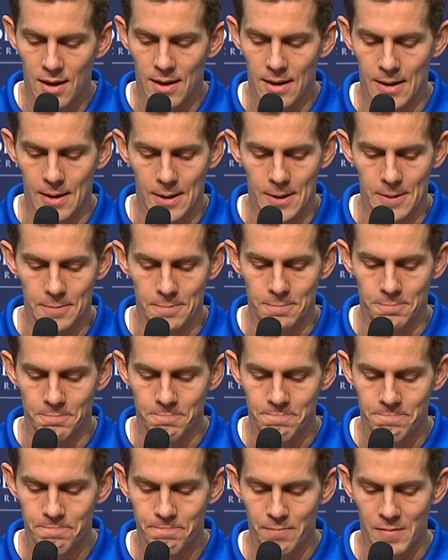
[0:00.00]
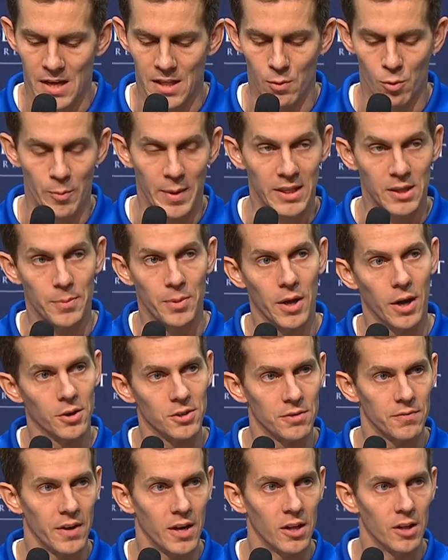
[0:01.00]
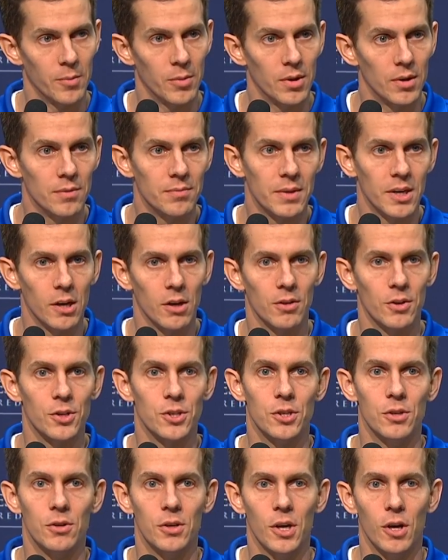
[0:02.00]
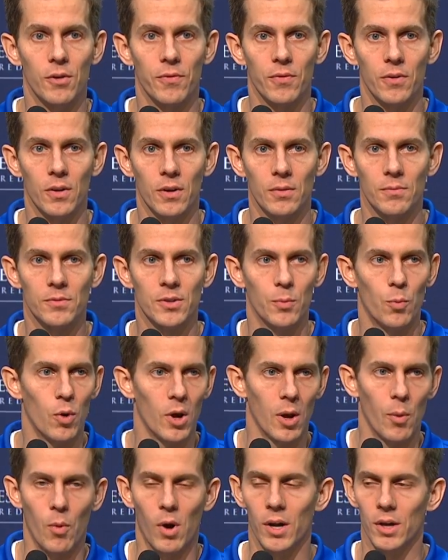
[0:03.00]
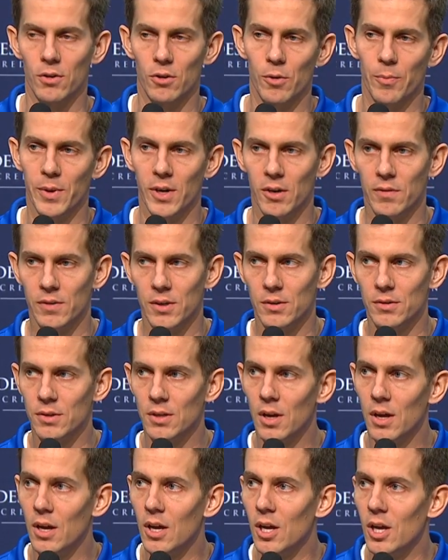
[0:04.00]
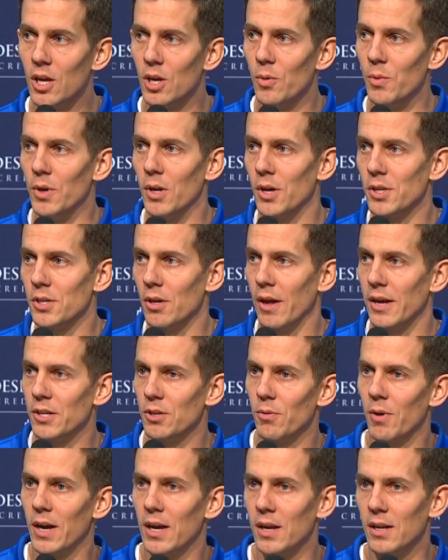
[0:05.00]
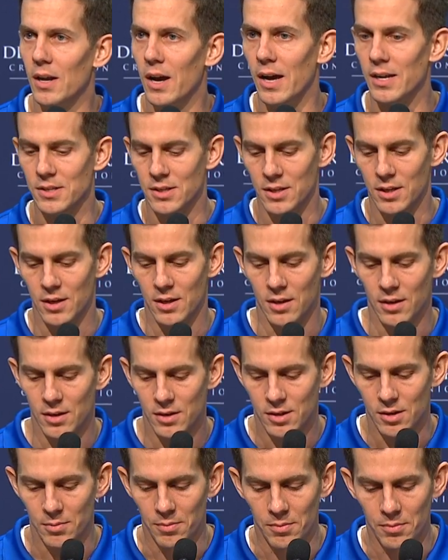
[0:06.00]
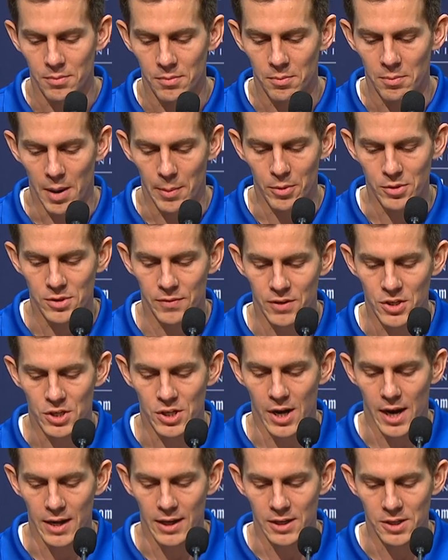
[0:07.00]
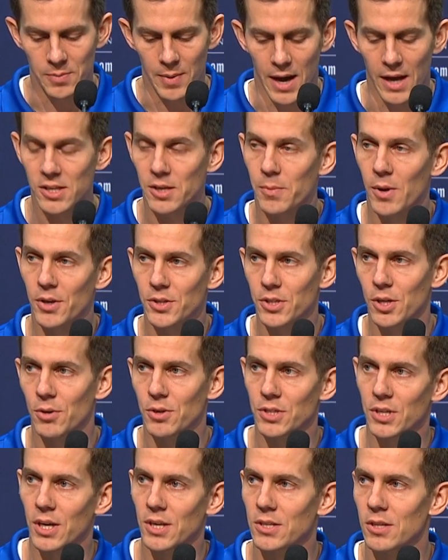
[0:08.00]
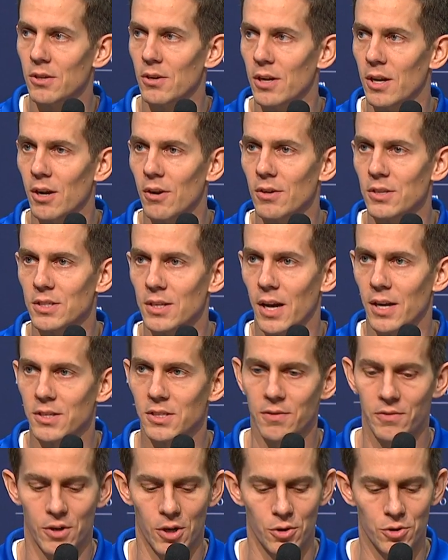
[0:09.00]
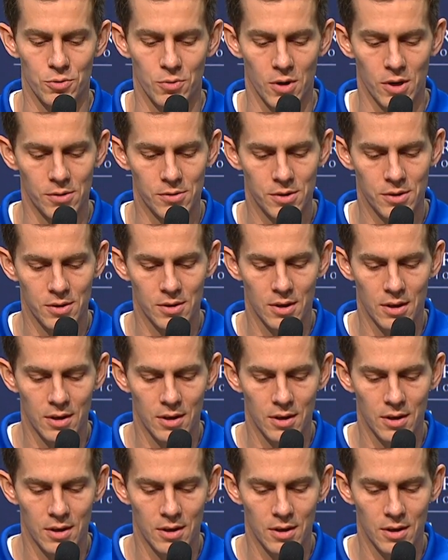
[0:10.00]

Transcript: Um, and then we'll make the players available here in the studio for some one on one and group interviews. We'd also like to recognize the, some members of the Chinese Basketball Association. They're here as guests of Coach Rose.